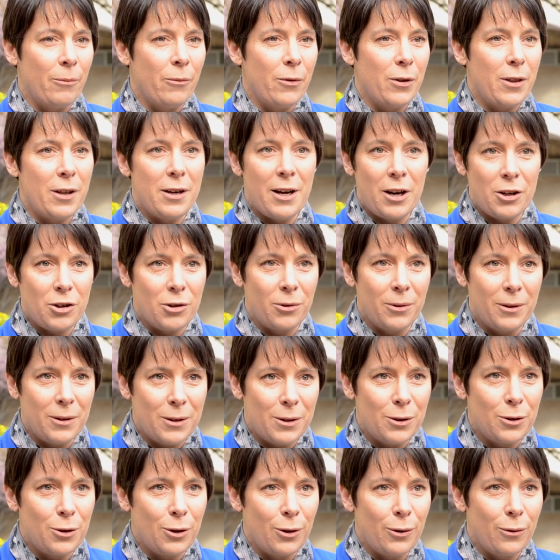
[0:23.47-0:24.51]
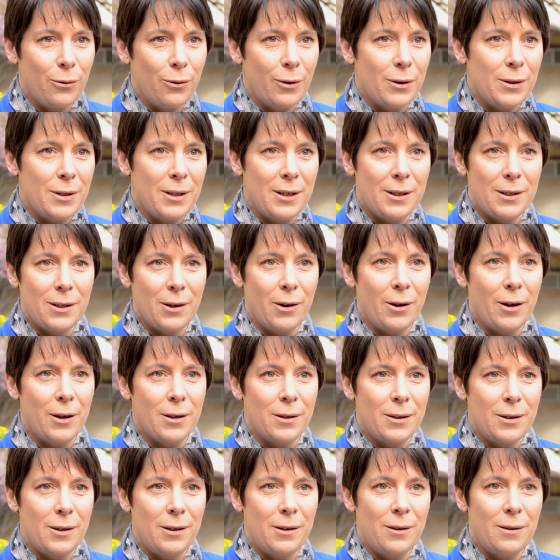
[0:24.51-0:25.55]
for the National Institute of Forensic
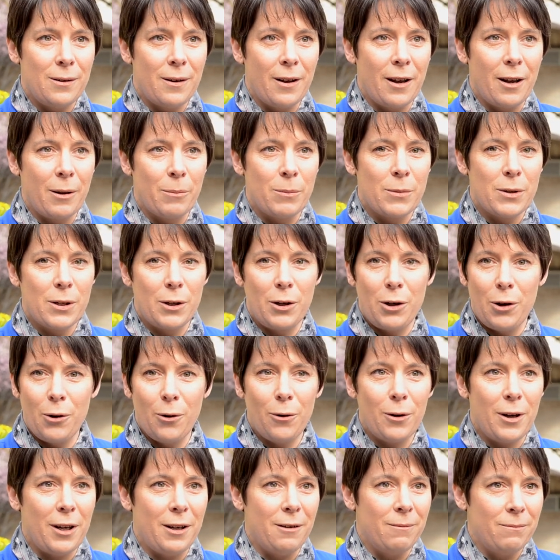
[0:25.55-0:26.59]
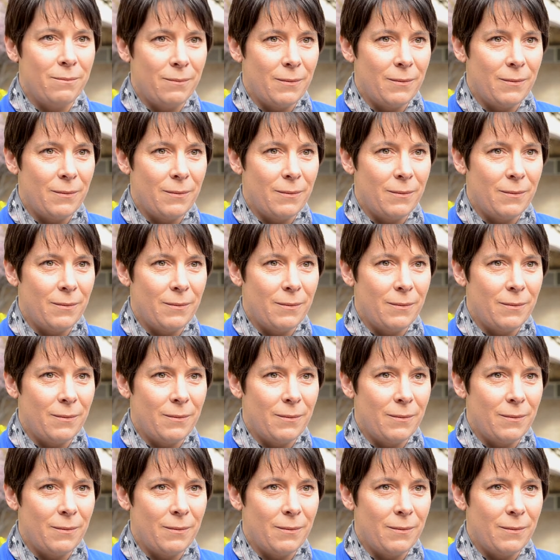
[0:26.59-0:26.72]
Science in security.